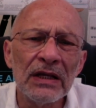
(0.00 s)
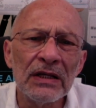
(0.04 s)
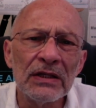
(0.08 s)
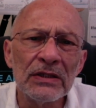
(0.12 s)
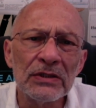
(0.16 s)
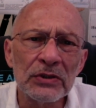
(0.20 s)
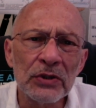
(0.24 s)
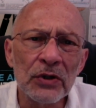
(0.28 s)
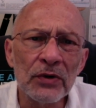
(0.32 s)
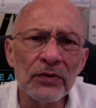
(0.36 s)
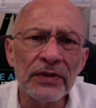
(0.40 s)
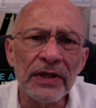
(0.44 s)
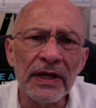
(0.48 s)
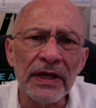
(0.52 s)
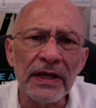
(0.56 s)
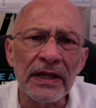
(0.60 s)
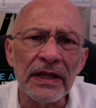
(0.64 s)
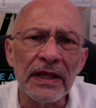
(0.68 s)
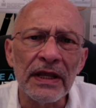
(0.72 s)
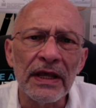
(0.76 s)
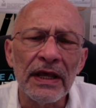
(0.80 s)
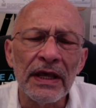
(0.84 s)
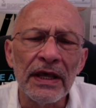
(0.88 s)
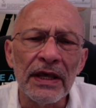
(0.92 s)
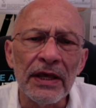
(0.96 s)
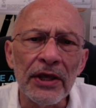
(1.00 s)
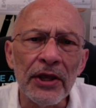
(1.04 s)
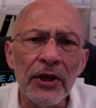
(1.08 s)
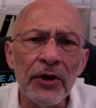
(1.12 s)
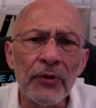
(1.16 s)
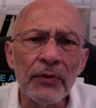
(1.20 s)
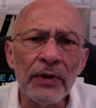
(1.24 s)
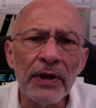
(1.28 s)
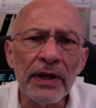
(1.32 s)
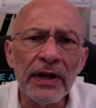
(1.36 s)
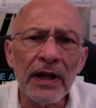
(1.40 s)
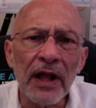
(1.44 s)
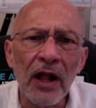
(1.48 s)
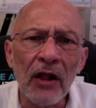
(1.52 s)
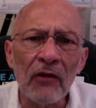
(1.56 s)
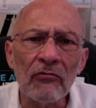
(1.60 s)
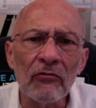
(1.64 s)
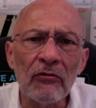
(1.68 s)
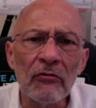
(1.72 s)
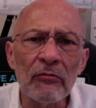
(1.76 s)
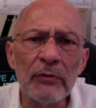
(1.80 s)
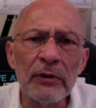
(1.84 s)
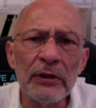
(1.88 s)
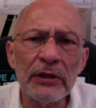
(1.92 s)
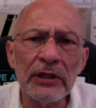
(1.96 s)
So then, herein I
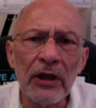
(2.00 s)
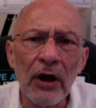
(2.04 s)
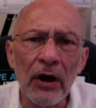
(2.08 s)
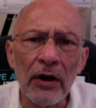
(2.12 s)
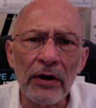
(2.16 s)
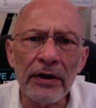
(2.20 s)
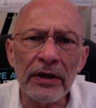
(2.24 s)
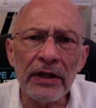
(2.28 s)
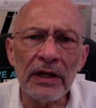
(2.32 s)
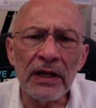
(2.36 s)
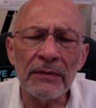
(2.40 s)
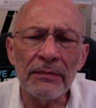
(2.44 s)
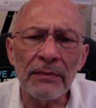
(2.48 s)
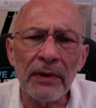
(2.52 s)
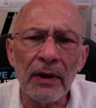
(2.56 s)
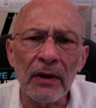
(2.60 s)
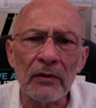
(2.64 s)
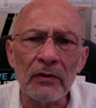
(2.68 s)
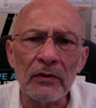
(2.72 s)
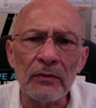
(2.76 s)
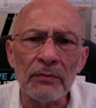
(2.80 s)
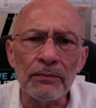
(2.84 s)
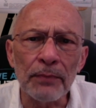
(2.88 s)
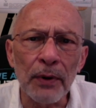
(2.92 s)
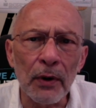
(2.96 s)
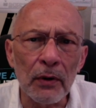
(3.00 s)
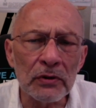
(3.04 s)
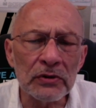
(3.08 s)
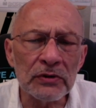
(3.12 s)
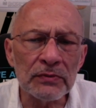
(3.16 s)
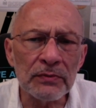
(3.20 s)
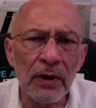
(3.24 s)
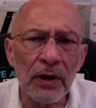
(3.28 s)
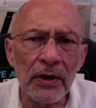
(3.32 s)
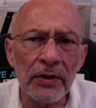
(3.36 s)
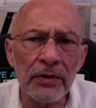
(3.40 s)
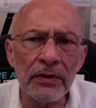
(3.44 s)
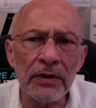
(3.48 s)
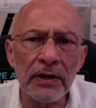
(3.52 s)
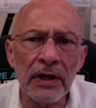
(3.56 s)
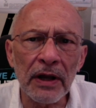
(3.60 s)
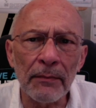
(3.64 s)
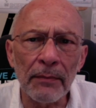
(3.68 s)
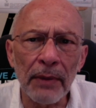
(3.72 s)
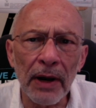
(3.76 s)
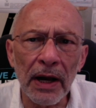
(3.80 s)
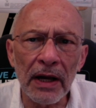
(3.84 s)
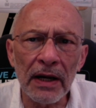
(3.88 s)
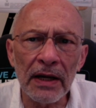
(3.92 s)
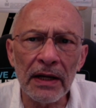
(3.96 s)
will be talking about postmodern
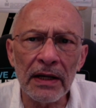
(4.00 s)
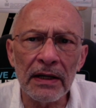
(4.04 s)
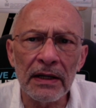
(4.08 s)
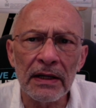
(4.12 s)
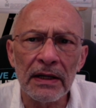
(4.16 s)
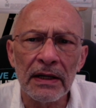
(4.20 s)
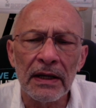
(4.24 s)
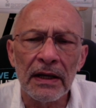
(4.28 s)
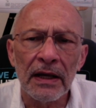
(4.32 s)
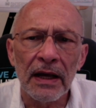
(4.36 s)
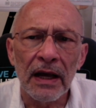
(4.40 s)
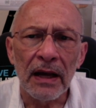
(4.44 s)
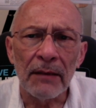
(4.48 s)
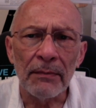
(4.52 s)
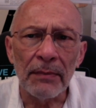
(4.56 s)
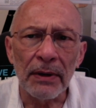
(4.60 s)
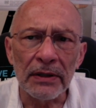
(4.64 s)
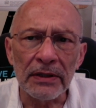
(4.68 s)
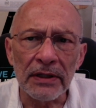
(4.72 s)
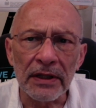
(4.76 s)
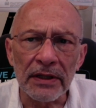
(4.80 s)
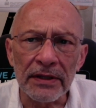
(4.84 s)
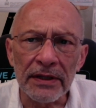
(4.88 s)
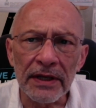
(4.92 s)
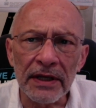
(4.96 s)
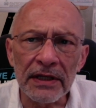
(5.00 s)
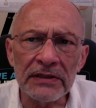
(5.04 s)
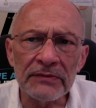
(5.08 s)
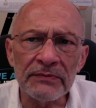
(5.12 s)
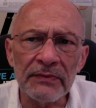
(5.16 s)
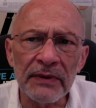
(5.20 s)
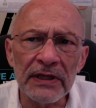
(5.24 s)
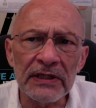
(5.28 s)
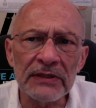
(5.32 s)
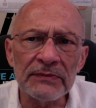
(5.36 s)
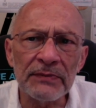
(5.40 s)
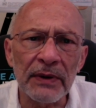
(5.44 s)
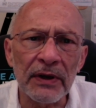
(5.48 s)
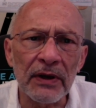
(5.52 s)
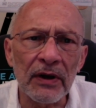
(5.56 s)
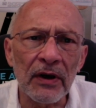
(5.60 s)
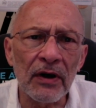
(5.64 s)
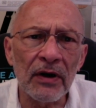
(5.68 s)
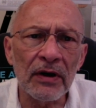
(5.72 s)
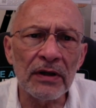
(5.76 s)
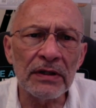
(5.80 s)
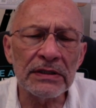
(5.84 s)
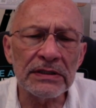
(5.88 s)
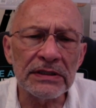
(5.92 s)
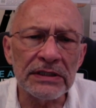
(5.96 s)
Kabbalah, about the
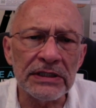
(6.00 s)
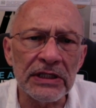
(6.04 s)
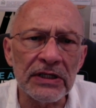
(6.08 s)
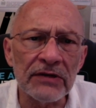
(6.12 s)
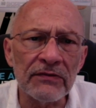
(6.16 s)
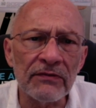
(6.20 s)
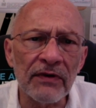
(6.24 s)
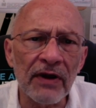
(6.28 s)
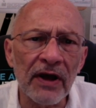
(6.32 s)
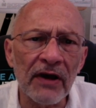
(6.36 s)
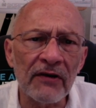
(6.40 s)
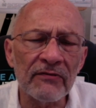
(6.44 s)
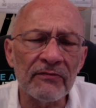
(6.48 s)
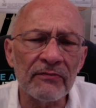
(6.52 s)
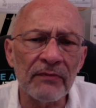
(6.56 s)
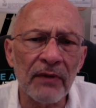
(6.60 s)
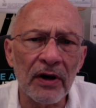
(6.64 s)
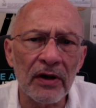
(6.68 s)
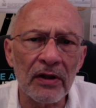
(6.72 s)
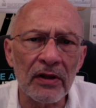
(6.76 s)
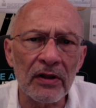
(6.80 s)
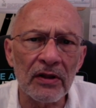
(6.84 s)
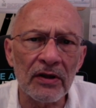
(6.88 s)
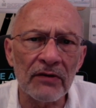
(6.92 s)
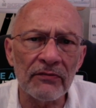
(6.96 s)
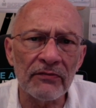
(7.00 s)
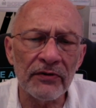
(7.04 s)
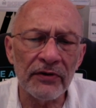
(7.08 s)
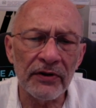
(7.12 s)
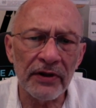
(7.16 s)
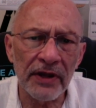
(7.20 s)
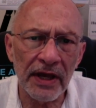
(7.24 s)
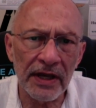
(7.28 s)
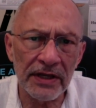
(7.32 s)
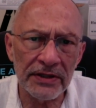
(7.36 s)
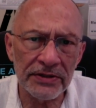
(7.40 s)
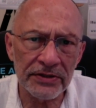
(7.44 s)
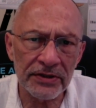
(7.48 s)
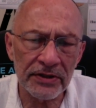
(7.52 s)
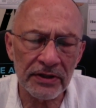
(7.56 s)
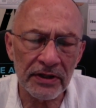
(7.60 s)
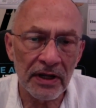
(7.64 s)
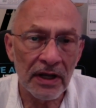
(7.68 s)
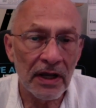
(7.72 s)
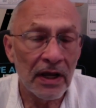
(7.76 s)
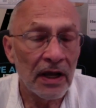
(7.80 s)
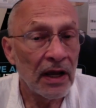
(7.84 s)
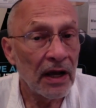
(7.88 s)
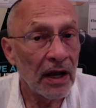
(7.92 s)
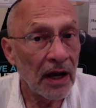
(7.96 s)
TexMex-Pecan Seed-of-Life model of creation.
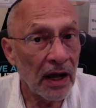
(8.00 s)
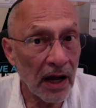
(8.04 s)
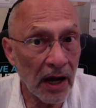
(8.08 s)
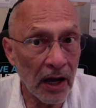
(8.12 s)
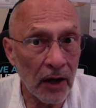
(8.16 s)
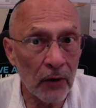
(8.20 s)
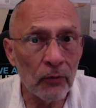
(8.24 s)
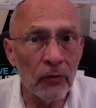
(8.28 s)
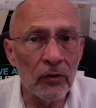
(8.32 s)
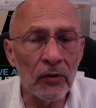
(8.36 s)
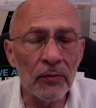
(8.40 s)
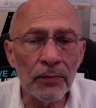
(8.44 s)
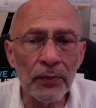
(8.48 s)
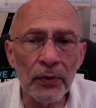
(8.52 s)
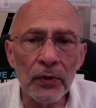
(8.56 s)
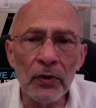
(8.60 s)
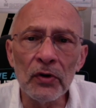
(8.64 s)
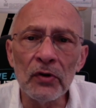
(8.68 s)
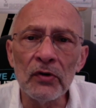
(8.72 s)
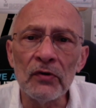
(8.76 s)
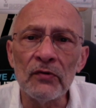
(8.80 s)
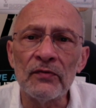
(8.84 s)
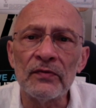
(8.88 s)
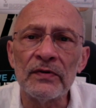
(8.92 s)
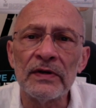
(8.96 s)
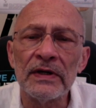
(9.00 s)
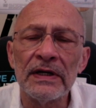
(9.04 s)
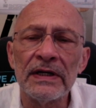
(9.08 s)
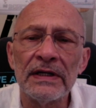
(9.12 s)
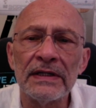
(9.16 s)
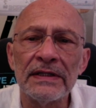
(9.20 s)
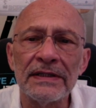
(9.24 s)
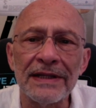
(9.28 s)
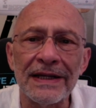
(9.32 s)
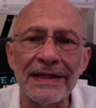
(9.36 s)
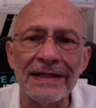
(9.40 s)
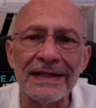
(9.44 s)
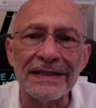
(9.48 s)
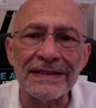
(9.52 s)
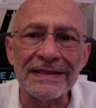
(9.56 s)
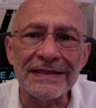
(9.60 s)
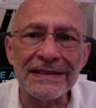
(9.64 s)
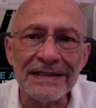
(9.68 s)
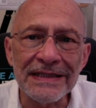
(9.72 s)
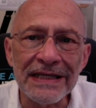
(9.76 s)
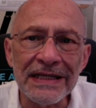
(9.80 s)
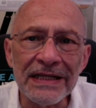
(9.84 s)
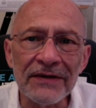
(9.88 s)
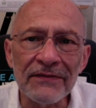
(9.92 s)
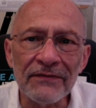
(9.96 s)
I will prove that the
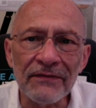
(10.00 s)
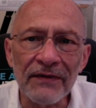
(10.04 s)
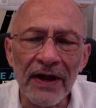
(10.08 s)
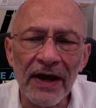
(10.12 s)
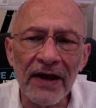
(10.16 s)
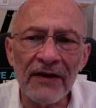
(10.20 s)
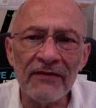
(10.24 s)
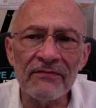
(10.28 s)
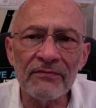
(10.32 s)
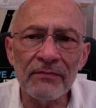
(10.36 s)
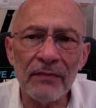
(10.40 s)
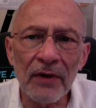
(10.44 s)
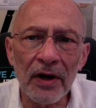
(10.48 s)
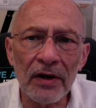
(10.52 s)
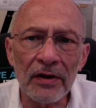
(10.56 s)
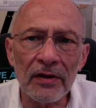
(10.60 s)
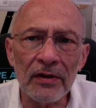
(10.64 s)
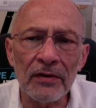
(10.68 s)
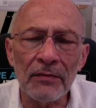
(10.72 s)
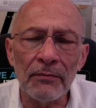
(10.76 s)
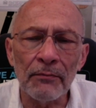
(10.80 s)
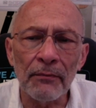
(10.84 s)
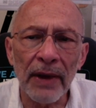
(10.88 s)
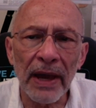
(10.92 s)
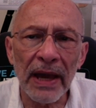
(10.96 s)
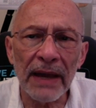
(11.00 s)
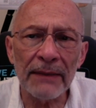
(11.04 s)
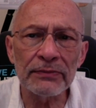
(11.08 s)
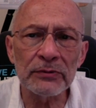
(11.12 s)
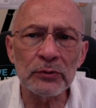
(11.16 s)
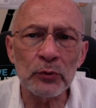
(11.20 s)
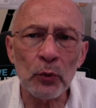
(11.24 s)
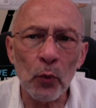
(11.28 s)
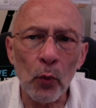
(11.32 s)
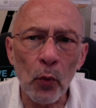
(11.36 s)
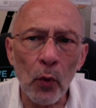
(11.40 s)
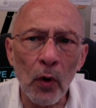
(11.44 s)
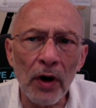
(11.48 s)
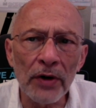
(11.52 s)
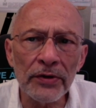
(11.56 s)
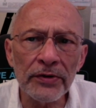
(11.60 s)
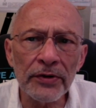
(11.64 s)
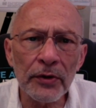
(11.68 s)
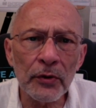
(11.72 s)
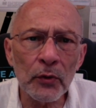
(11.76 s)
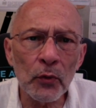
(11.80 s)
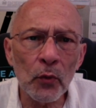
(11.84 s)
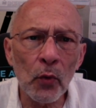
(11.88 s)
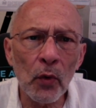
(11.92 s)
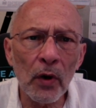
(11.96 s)
Seed-of-Life model maps
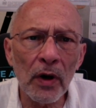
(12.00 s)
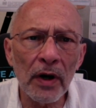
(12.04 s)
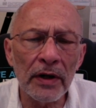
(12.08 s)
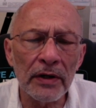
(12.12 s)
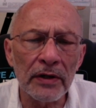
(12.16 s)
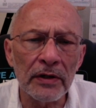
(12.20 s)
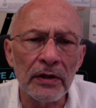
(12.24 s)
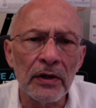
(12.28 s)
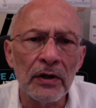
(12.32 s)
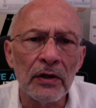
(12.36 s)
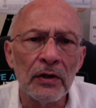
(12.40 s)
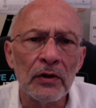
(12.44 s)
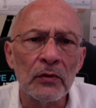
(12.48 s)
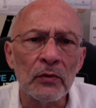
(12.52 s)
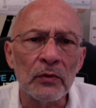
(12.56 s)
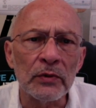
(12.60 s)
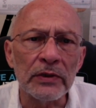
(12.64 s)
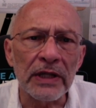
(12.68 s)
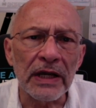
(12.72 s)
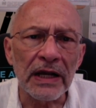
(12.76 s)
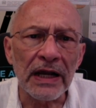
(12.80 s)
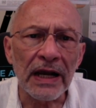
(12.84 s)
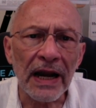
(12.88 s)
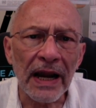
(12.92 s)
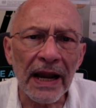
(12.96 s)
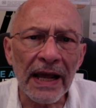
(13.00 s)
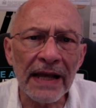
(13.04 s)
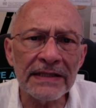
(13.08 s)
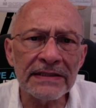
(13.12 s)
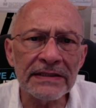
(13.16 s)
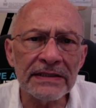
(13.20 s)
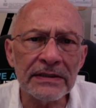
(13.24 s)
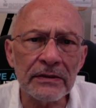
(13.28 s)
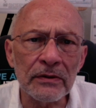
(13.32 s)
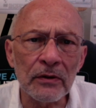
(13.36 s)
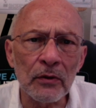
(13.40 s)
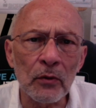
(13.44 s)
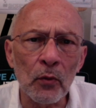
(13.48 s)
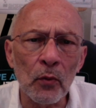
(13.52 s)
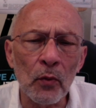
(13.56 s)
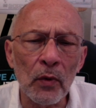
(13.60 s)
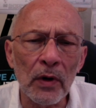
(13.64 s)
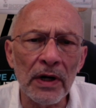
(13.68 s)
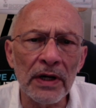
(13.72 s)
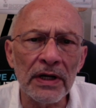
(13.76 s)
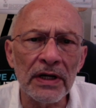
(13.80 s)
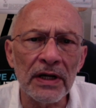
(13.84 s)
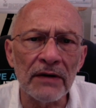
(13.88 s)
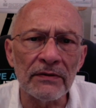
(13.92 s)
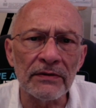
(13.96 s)
one-on-one with the classical
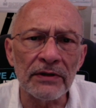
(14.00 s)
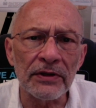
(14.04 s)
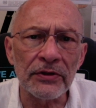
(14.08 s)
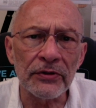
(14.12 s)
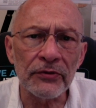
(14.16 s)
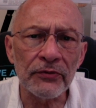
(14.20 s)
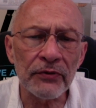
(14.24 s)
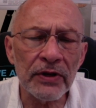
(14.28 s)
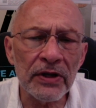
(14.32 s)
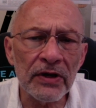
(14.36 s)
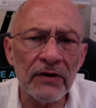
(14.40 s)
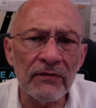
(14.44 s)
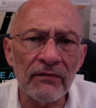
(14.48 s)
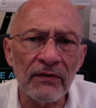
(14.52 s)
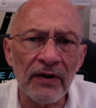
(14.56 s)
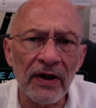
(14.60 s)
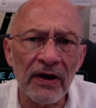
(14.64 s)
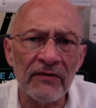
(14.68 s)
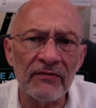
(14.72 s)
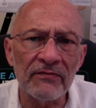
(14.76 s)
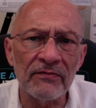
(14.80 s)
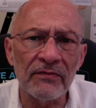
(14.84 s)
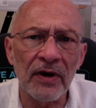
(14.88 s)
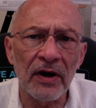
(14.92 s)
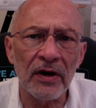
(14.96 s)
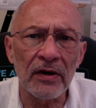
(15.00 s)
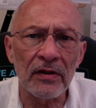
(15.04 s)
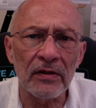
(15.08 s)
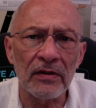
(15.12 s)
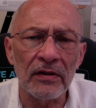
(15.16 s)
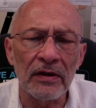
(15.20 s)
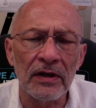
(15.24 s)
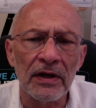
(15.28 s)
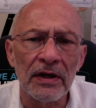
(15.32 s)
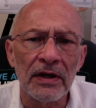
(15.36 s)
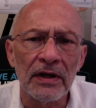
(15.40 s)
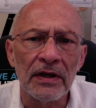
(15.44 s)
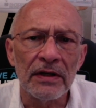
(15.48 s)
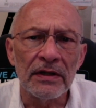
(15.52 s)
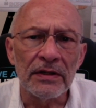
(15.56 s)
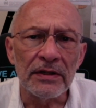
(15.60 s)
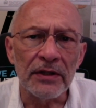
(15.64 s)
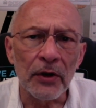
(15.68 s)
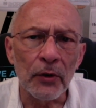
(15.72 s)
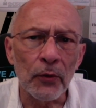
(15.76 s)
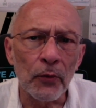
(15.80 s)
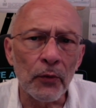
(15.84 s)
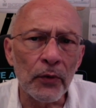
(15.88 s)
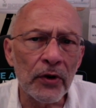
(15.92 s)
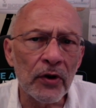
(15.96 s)
one of the Tree of Life model
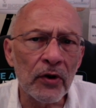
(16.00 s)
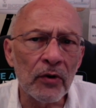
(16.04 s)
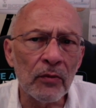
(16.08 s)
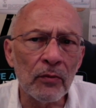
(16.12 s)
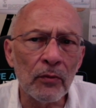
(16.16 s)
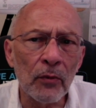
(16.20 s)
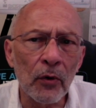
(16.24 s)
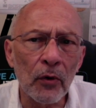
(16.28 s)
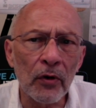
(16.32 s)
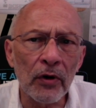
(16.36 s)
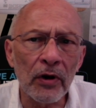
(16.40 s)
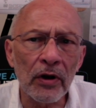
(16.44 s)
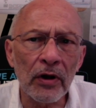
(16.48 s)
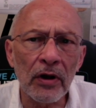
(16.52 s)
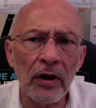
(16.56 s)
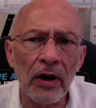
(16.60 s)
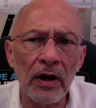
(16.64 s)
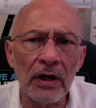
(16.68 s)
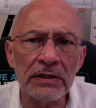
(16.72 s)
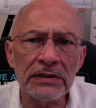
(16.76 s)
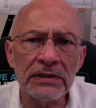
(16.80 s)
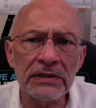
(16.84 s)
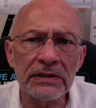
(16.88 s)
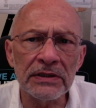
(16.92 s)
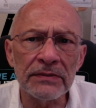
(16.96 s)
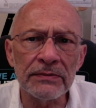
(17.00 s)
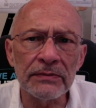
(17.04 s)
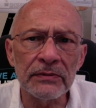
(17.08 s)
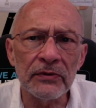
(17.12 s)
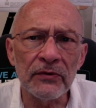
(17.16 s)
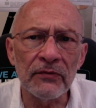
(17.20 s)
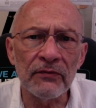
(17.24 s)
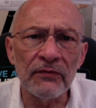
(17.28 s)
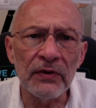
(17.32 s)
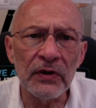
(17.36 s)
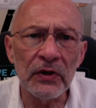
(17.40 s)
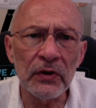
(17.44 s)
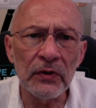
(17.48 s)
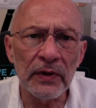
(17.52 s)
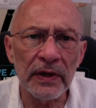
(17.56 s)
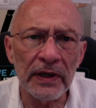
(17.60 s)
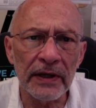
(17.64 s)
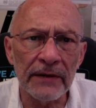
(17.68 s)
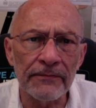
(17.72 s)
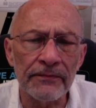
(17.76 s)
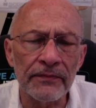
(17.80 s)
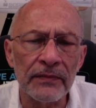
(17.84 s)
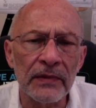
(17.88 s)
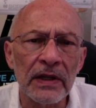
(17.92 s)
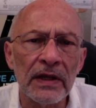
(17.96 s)
that we're more accustomed to viewing.